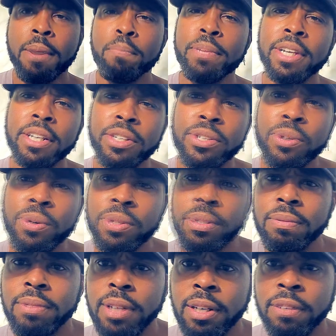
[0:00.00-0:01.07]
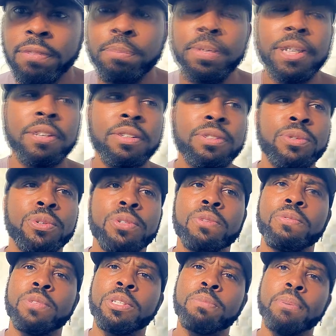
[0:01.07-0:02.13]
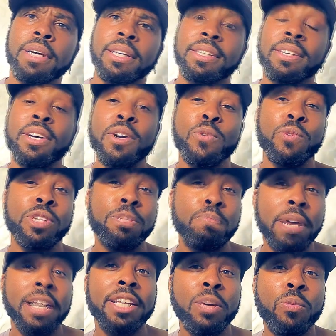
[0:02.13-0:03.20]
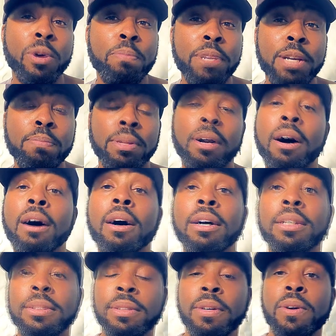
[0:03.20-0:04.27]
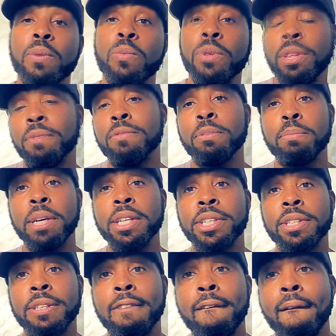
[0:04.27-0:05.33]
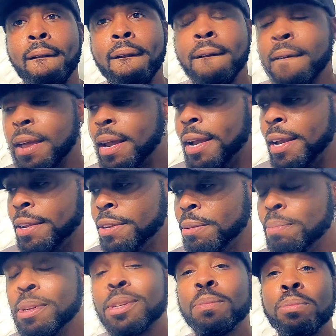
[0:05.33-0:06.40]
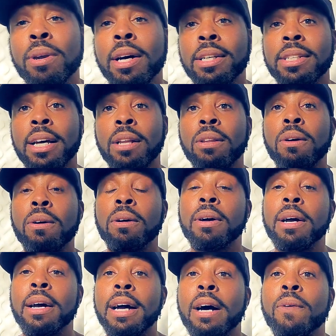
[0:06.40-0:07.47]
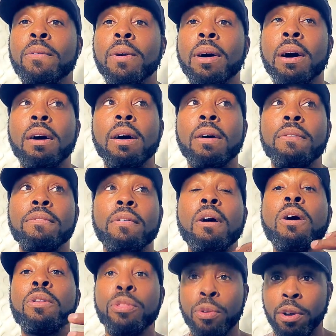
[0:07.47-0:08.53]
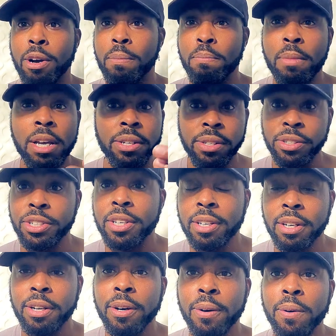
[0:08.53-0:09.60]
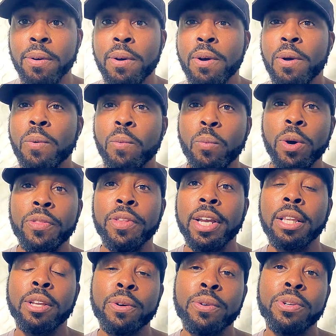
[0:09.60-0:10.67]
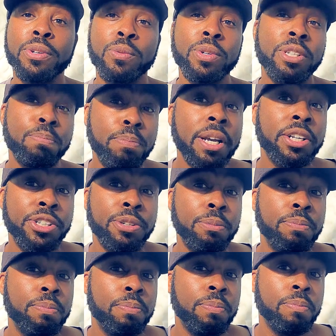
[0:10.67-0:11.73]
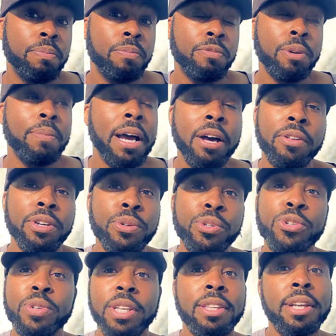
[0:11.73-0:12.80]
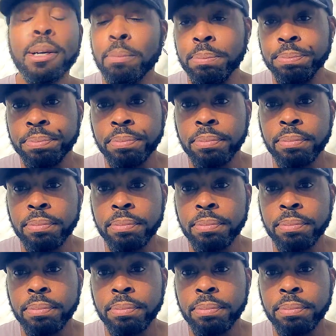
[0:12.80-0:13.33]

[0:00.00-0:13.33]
being a source of love, being a source of respect, respecting where people are with information. And you'll be surprised how farther a message can go when they learn to respect you from how you treat them,